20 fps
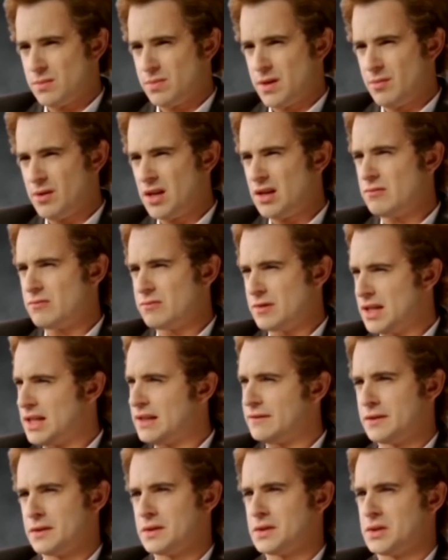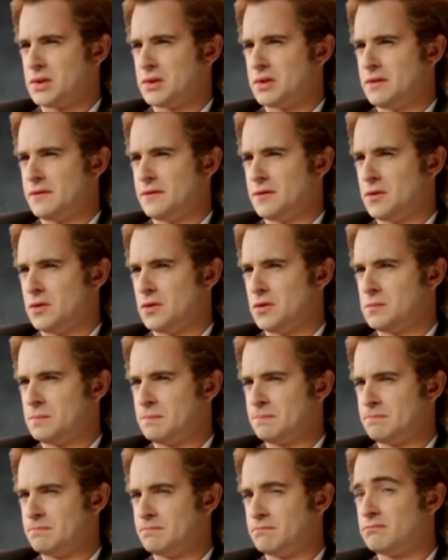But the people I really feel sorry for
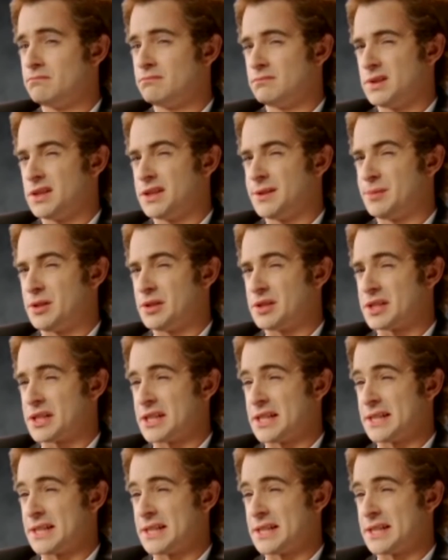are the Potter